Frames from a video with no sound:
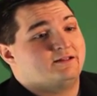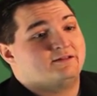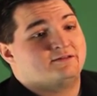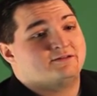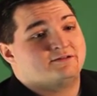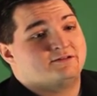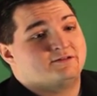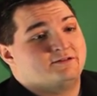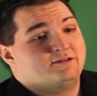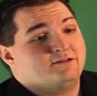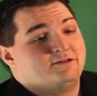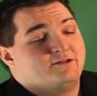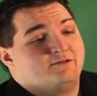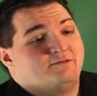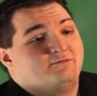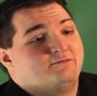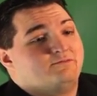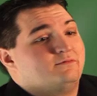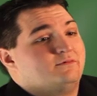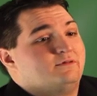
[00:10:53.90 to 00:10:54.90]
It's just, you
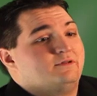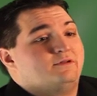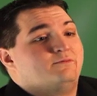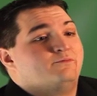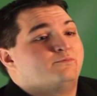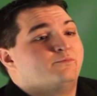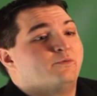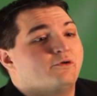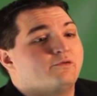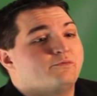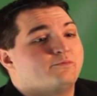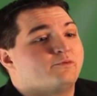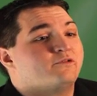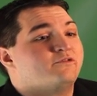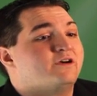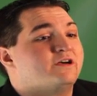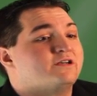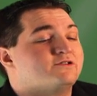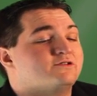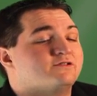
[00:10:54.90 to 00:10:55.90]
know, both
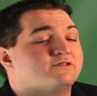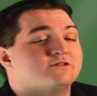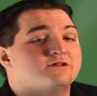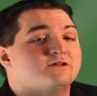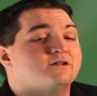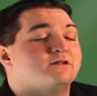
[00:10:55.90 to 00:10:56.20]
professionals